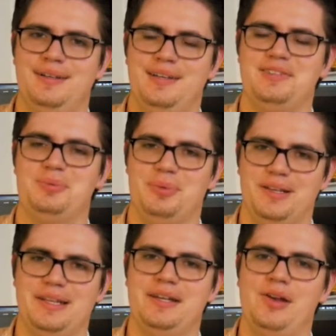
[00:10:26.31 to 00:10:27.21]
he's
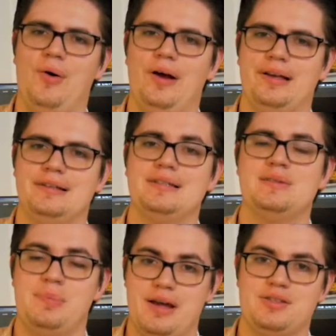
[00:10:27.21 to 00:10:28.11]
really annoying,
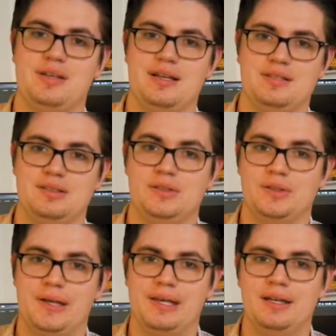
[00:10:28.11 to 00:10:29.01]
especially as a
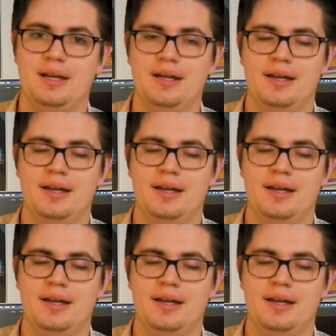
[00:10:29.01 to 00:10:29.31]
little kid.